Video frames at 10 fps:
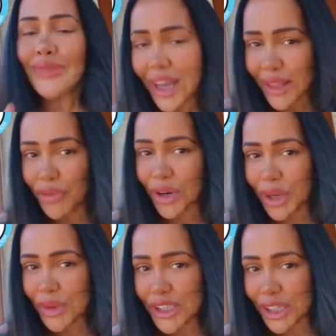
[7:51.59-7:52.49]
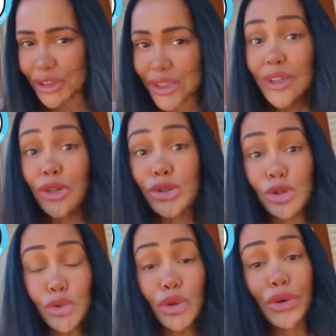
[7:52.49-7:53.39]
I love working with children
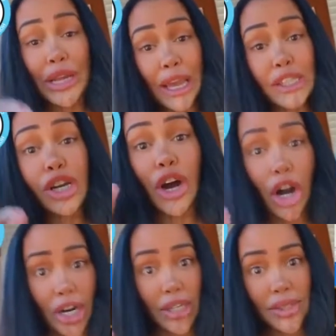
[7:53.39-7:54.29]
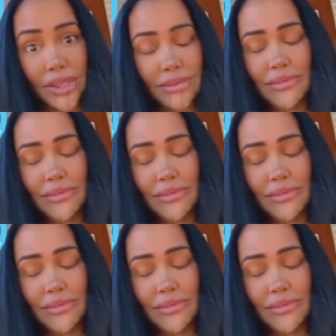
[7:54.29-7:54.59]
to create art.